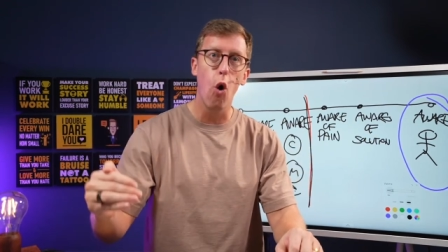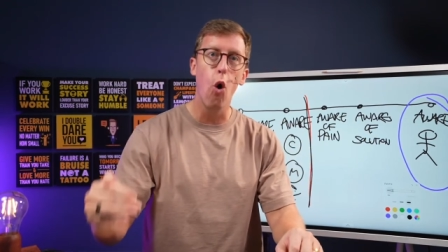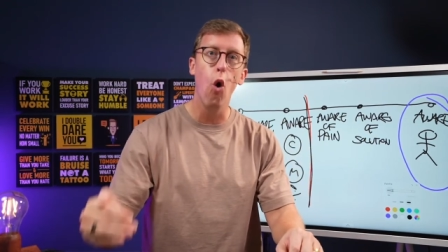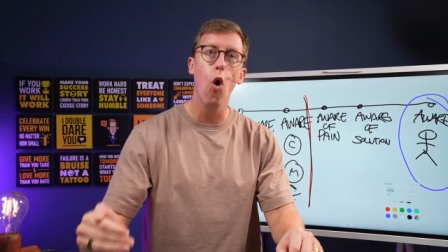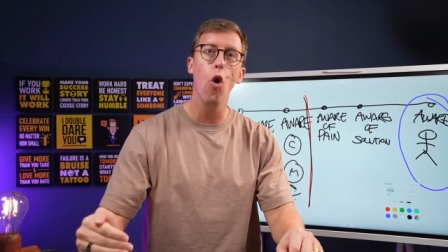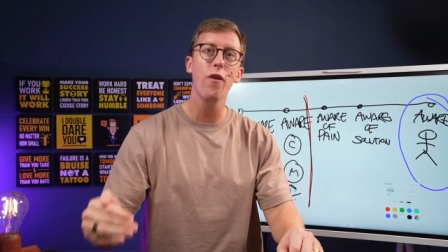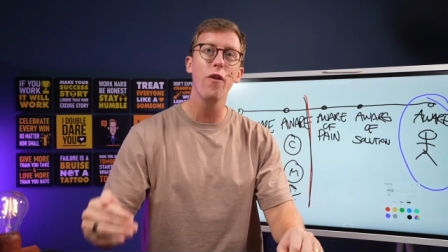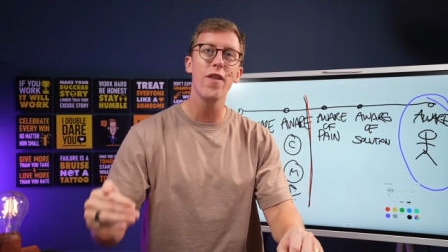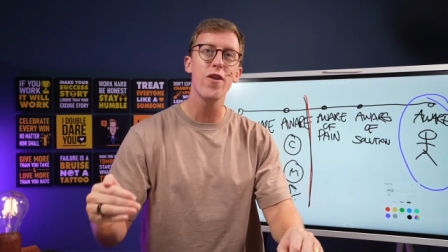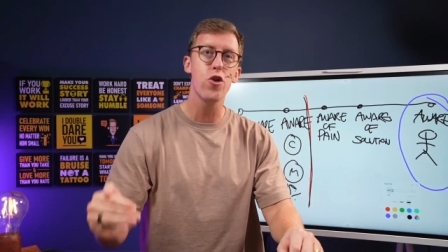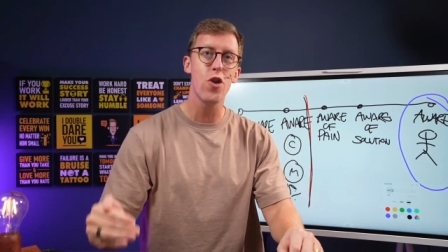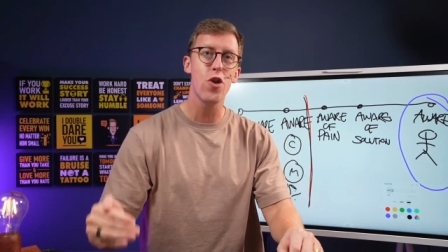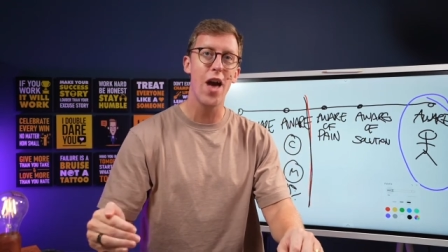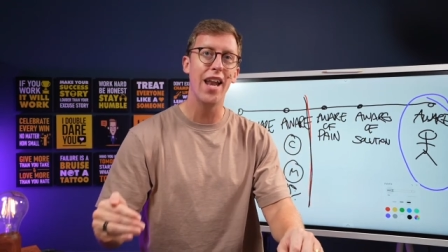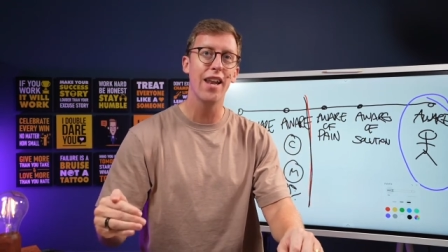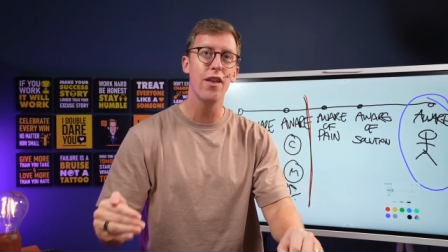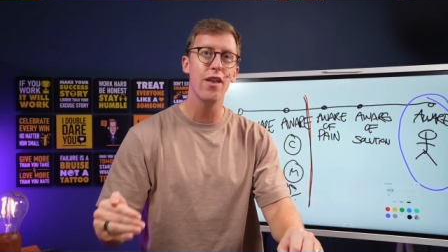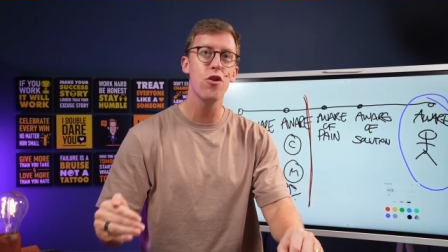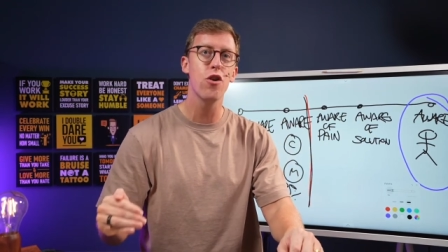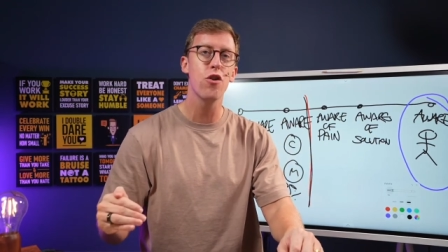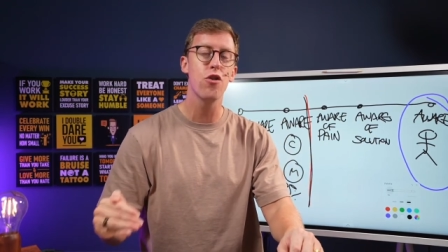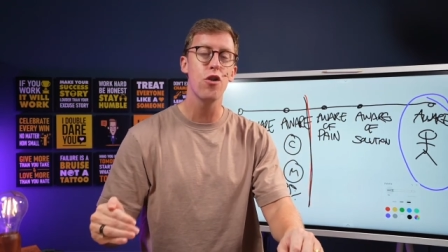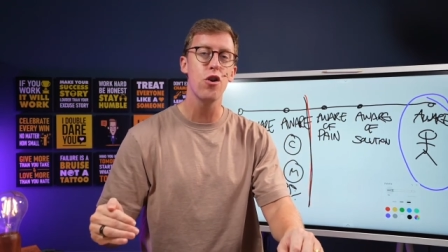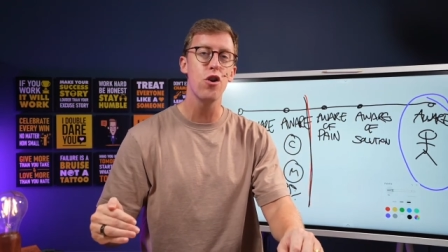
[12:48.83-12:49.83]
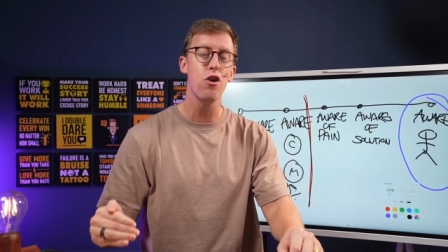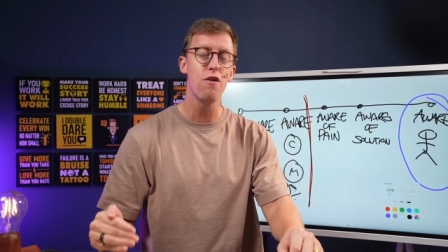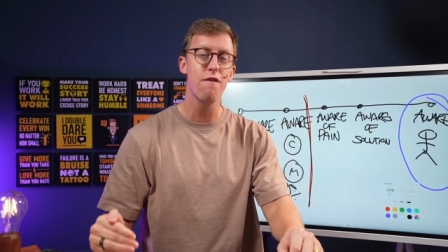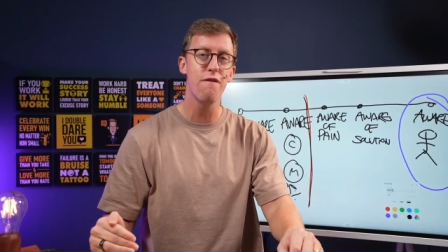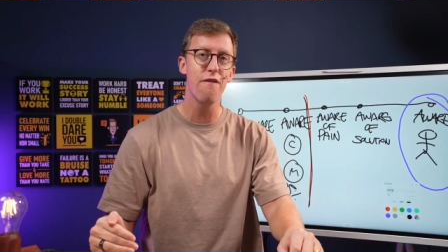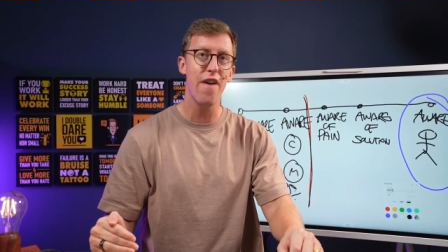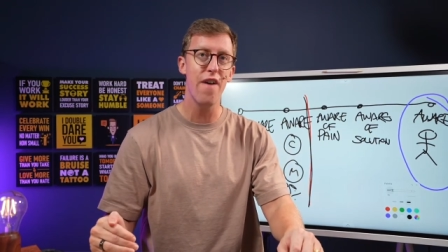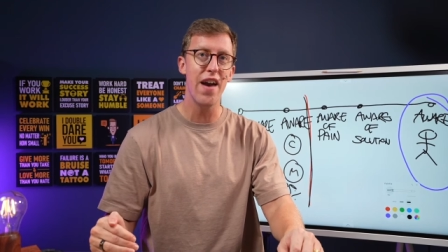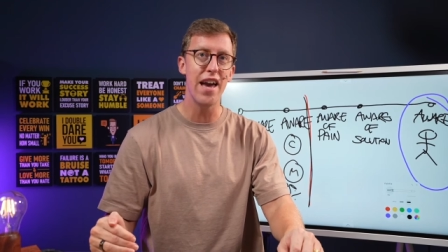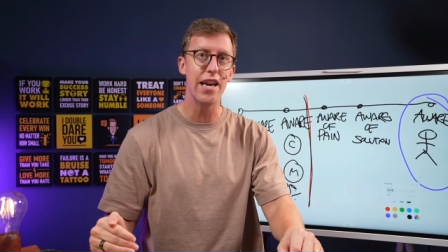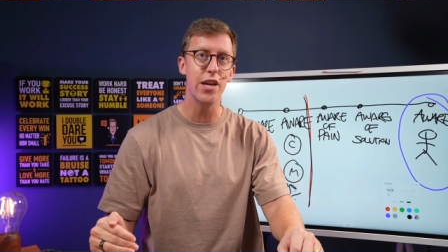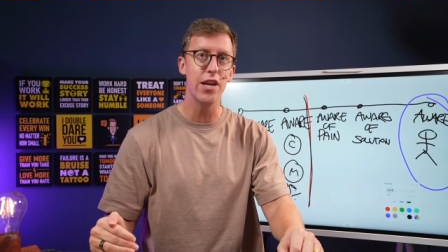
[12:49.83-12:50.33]
all the challenges that you
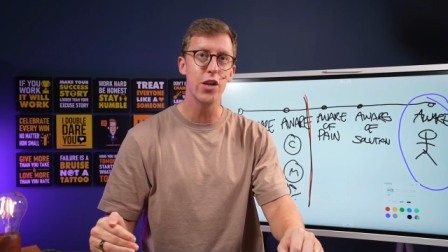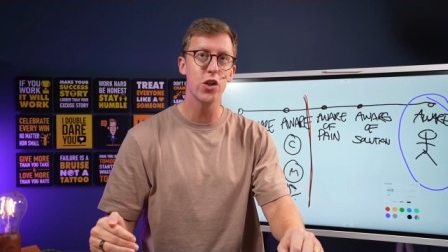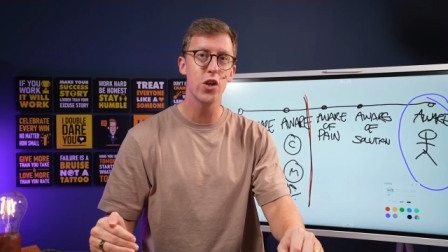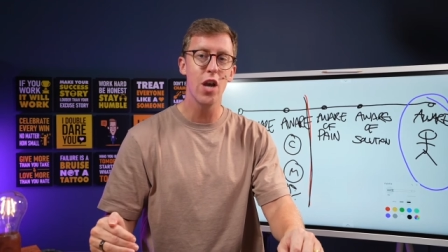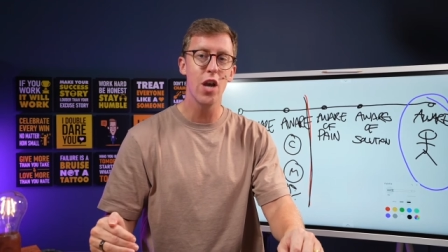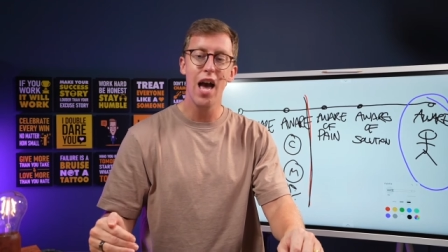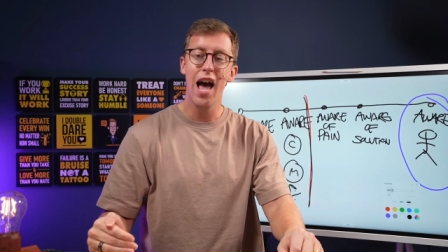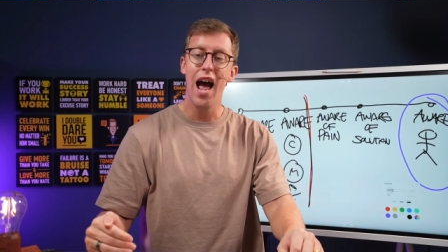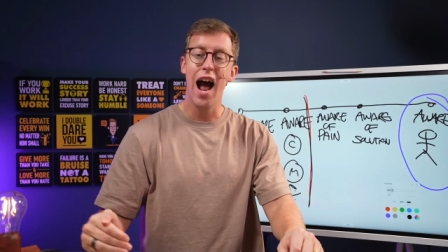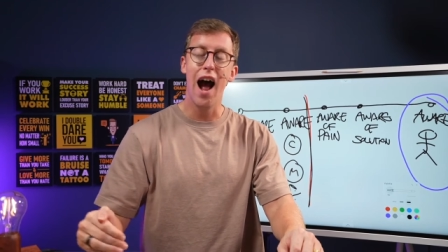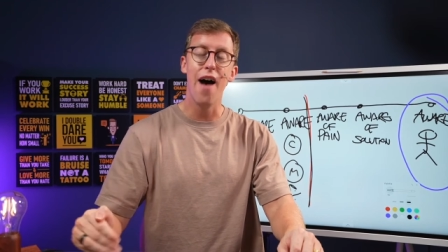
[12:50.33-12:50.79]
face